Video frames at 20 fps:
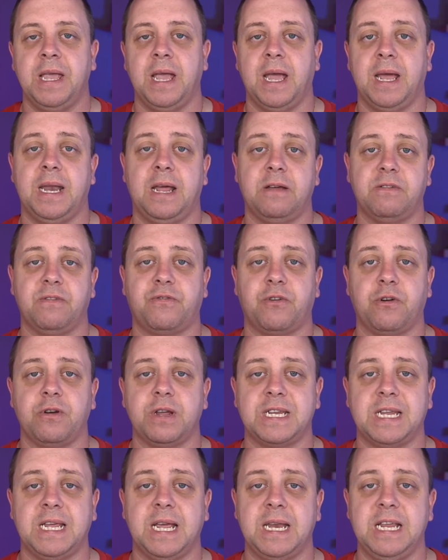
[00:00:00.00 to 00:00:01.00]
And now the
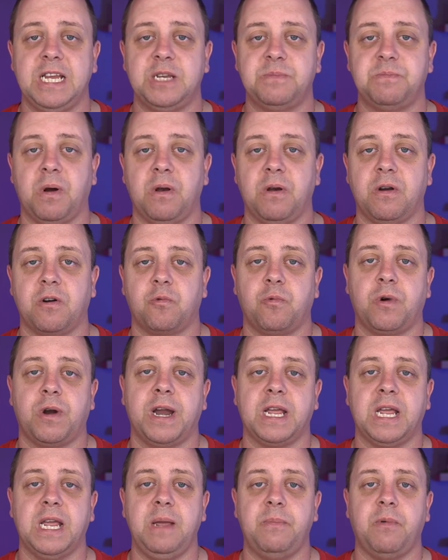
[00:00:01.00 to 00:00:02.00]
Frunk is getting smaller, where
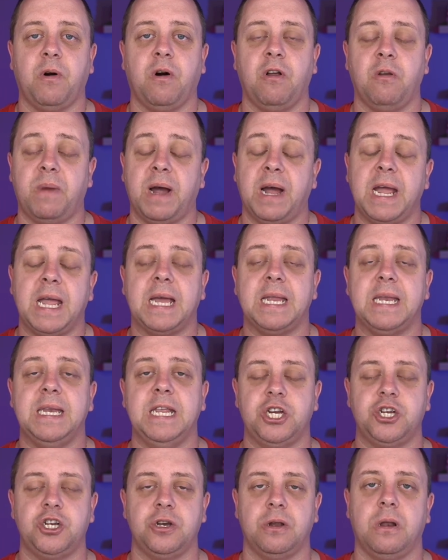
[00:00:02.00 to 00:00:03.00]
I keep all my
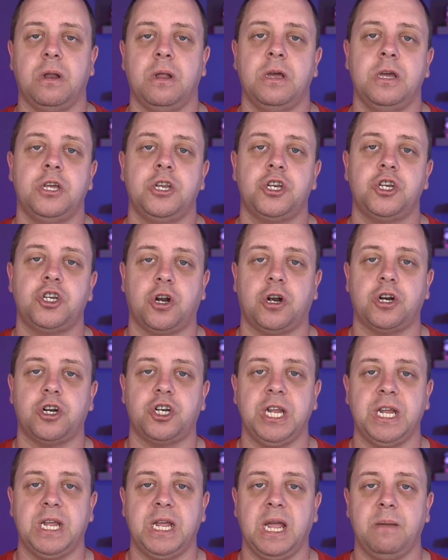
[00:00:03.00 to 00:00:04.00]
additional
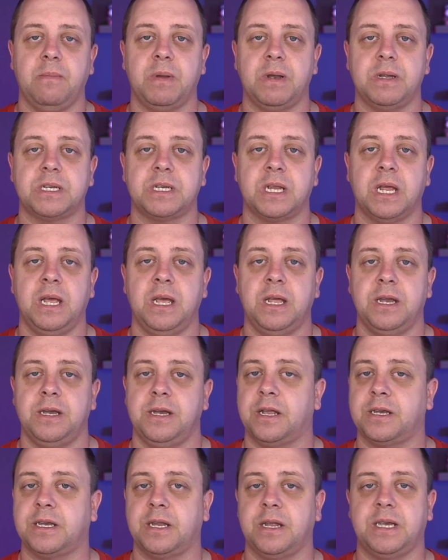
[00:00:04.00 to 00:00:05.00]
charging cables,
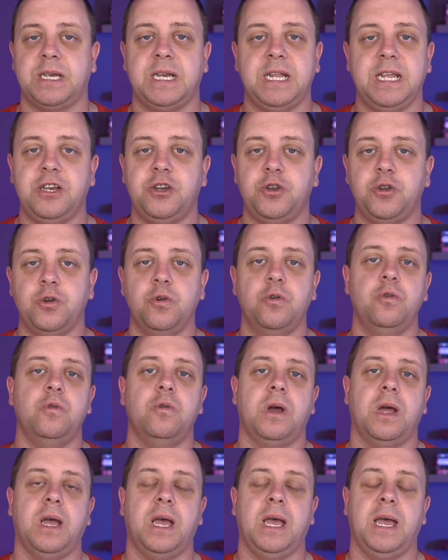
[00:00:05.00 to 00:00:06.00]
not the T2
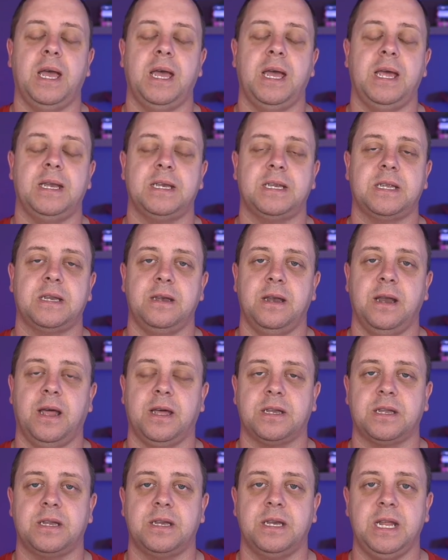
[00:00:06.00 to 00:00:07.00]
and
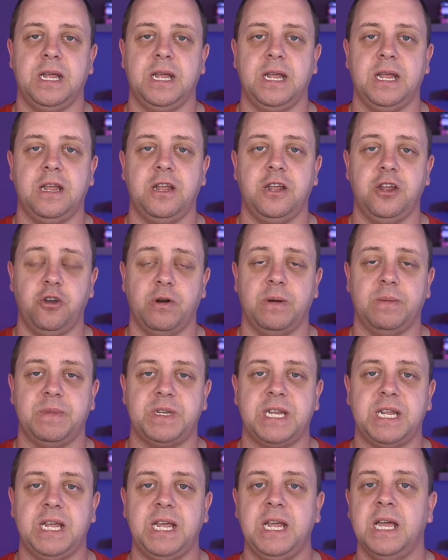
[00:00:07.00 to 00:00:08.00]
not the
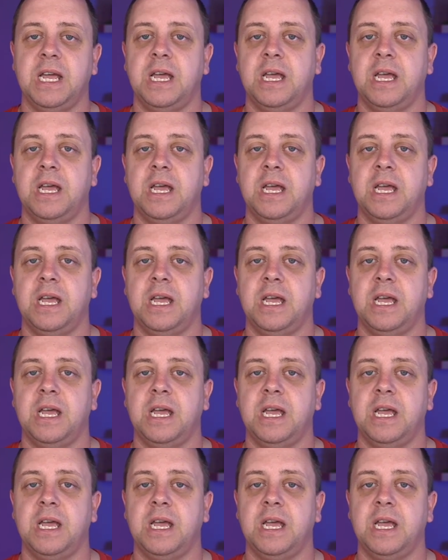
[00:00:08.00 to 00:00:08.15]
UMC,